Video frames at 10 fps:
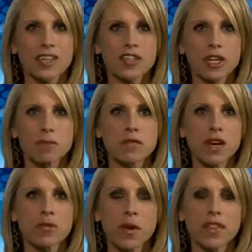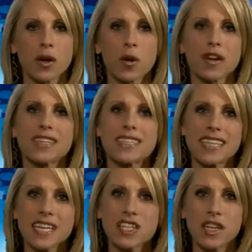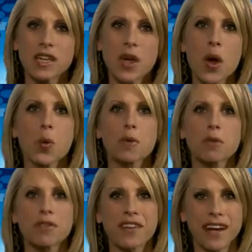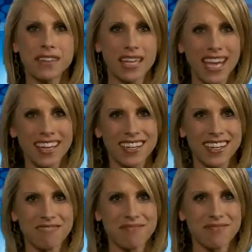in terms of what the organization would provide the candidate.